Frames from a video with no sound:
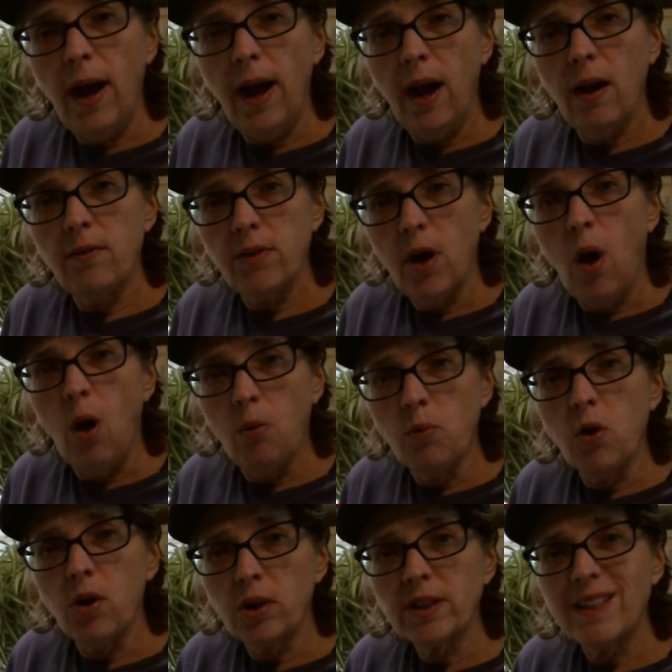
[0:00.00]
have the
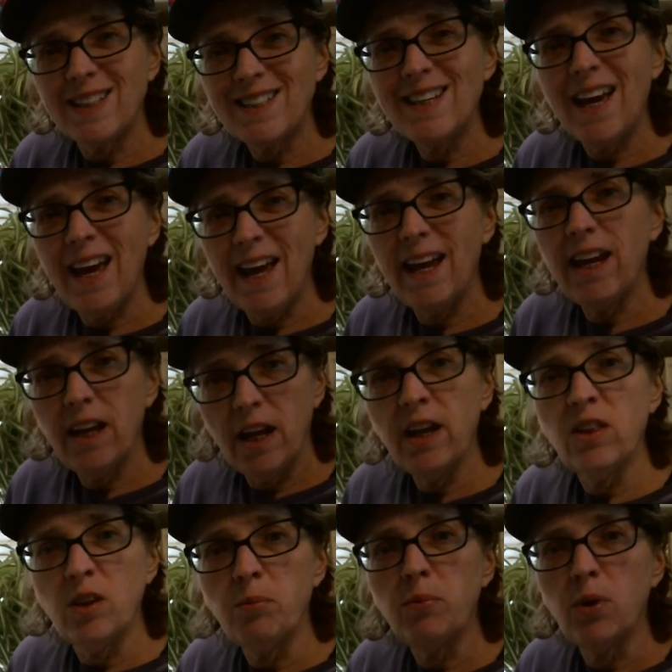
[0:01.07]
homework today
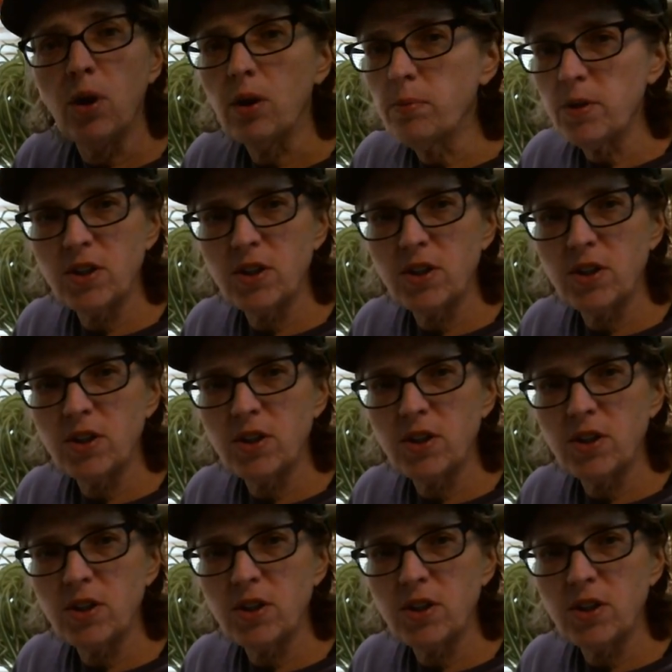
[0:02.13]
in the book,